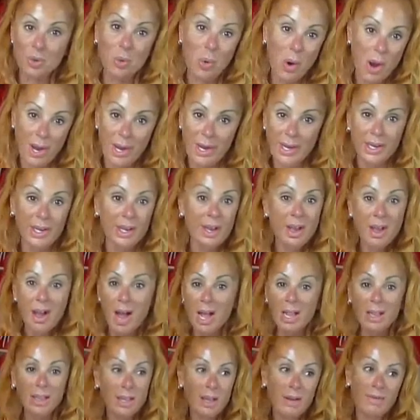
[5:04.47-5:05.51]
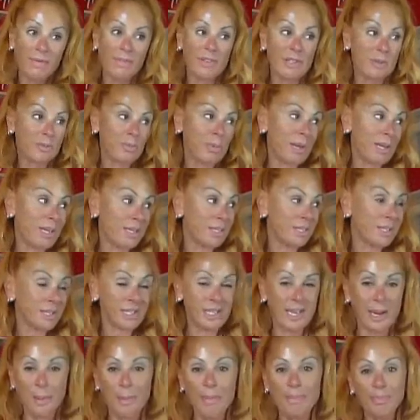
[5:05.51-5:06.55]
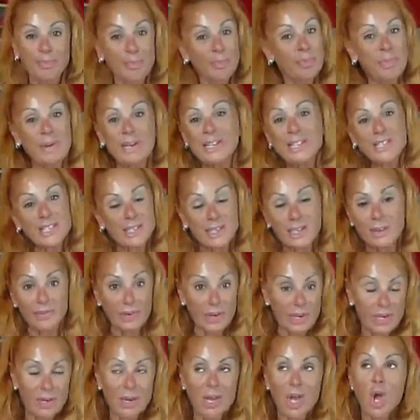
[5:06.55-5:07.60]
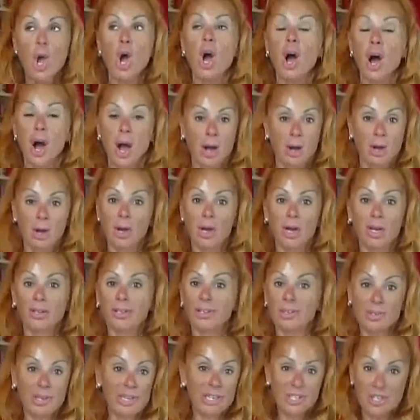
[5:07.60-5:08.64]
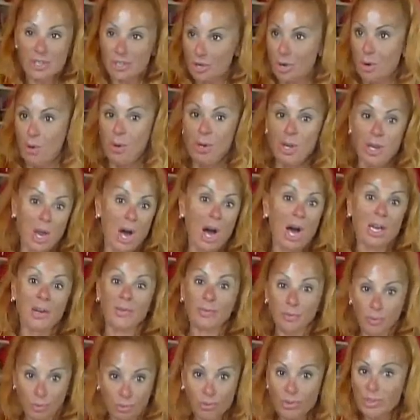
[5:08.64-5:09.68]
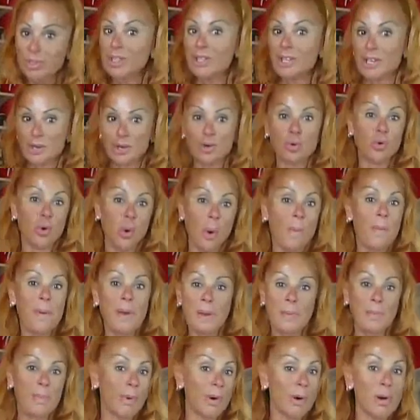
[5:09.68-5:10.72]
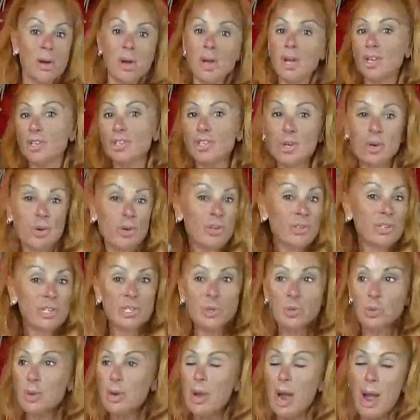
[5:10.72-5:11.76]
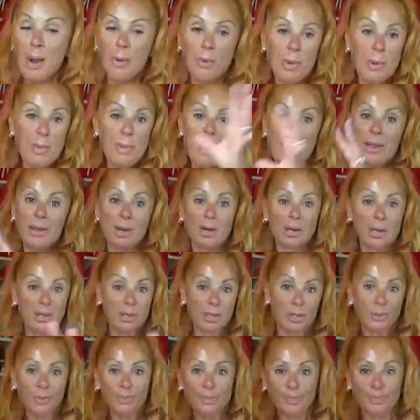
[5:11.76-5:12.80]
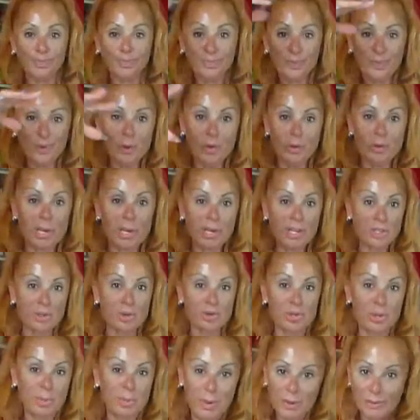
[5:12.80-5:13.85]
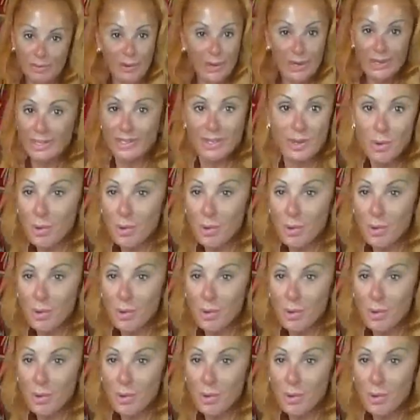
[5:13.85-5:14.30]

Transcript: Hawaii. I love this place. It's like beach living you get to know a lot of really cool people. So you just, we made our little, we were like social butterflies